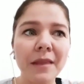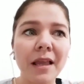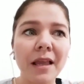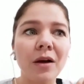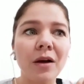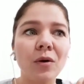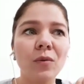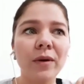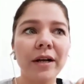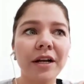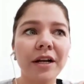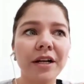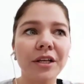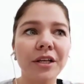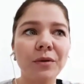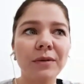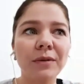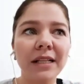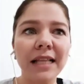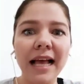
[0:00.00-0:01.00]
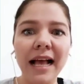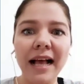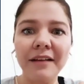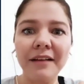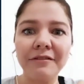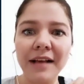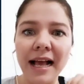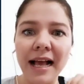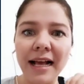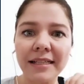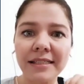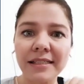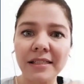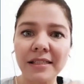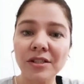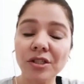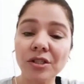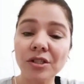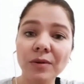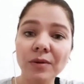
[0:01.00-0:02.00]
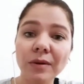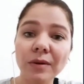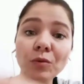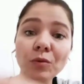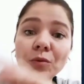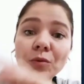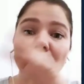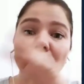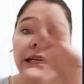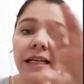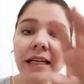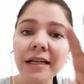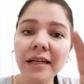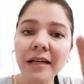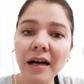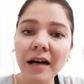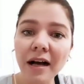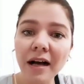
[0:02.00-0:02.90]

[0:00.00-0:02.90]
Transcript: where you will have access to a week